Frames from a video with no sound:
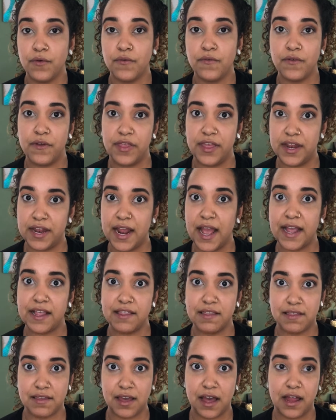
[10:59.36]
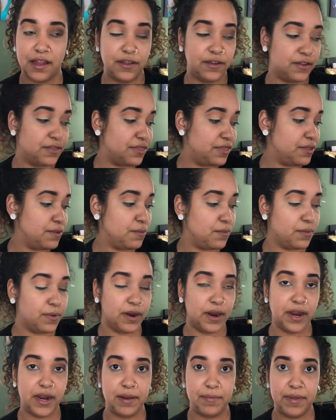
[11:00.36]
For the next color
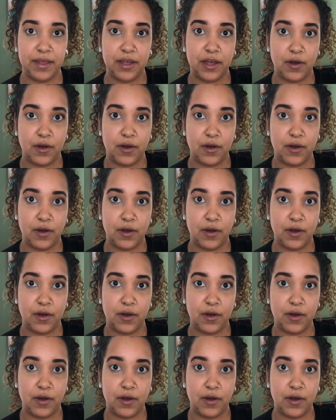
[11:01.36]
we're gonna be